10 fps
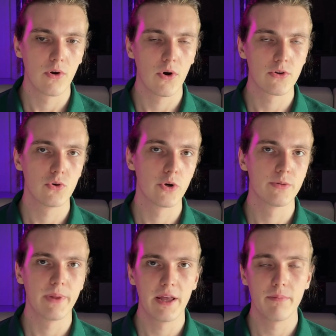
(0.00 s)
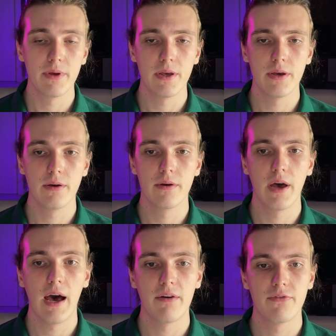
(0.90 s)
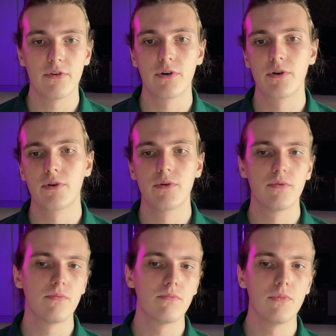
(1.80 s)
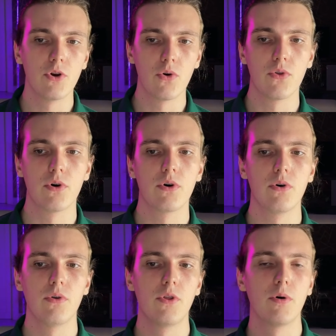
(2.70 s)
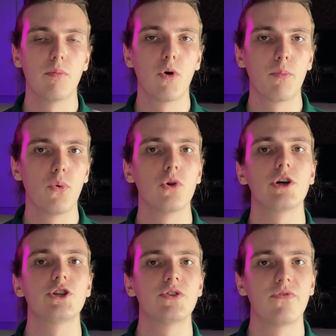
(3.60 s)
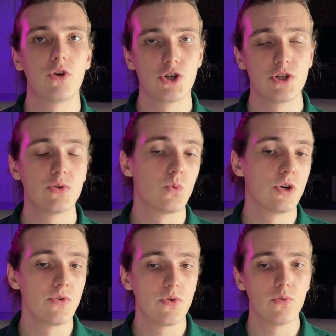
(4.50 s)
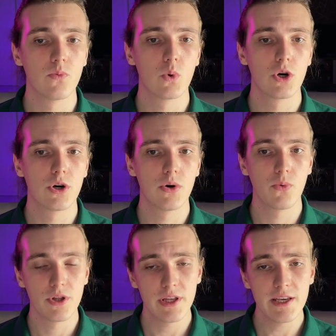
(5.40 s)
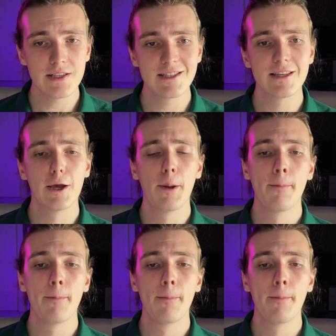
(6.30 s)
going towards Plan B after the more bullish versions were released,